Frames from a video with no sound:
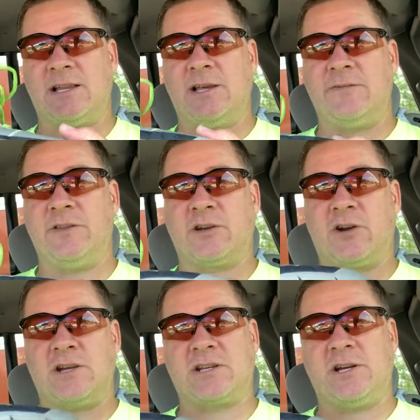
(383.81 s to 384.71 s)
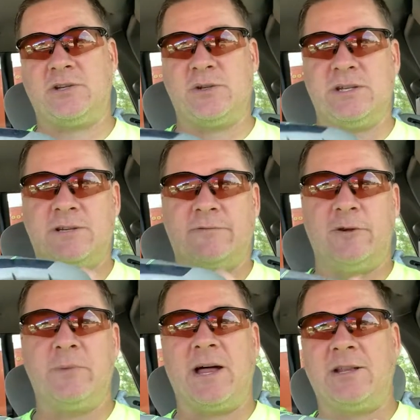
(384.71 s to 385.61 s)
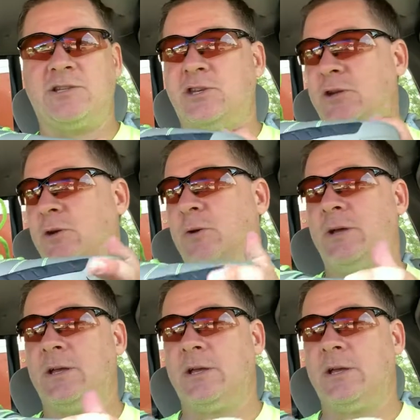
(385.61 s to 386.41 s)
I love the cross country New Balance shoe.